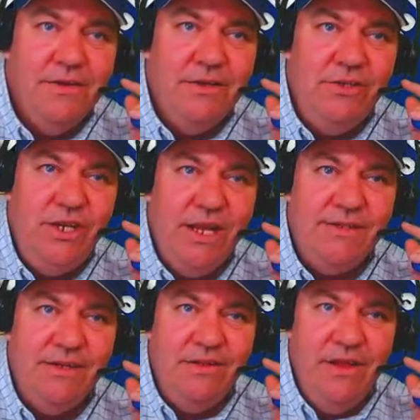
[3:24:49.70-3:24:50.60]

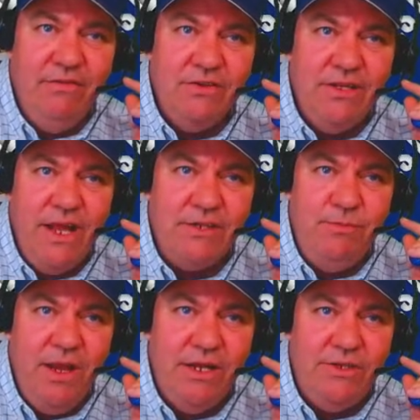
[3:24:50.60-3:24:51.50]
Jansen delivers the next
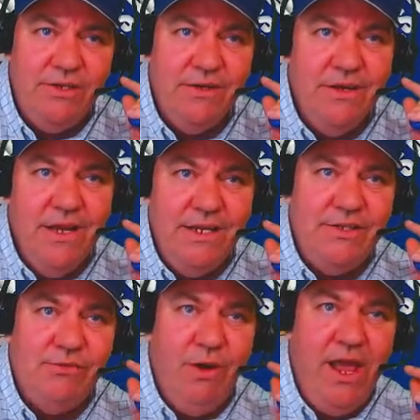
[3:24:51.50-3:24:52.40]
pitch. He
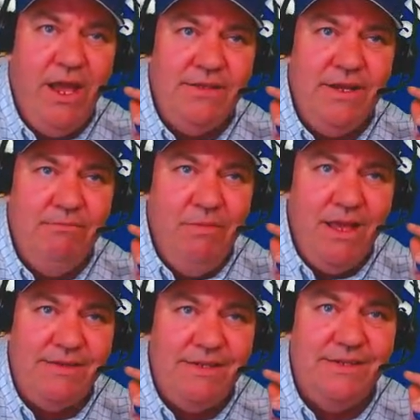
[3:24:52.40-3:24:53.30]
swings and
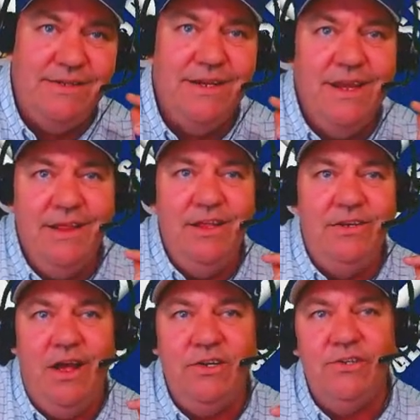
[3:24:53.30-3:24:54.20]
misses. And the
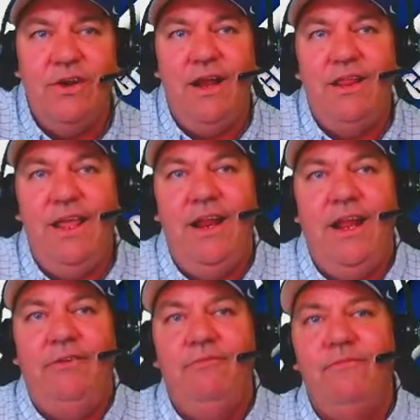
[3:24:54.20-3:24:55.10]
Dodgers are out of the
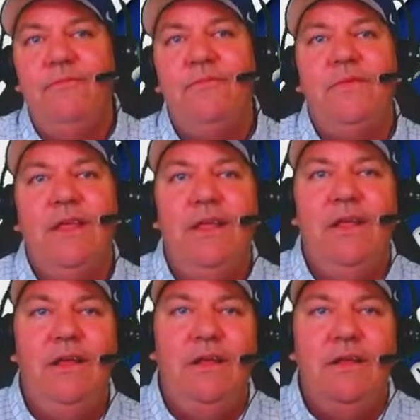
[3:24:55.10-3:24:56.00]
inning.
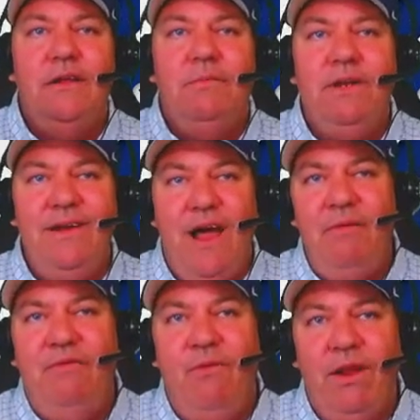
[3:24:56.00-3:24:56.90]
But not
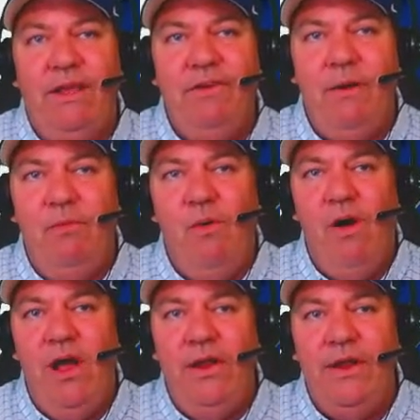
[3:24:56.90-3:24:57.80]
before giving up
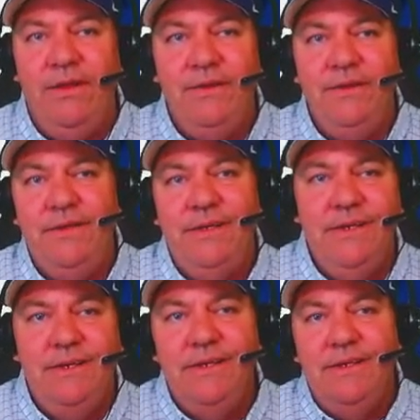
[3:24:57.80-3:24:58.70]
1.
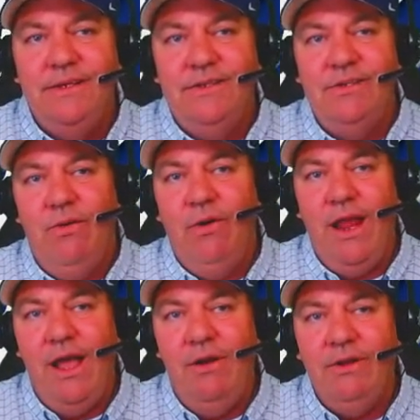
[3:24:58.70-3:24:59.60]
Score
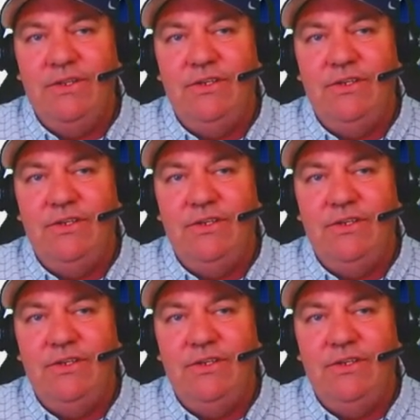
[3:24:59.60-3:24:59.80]
now is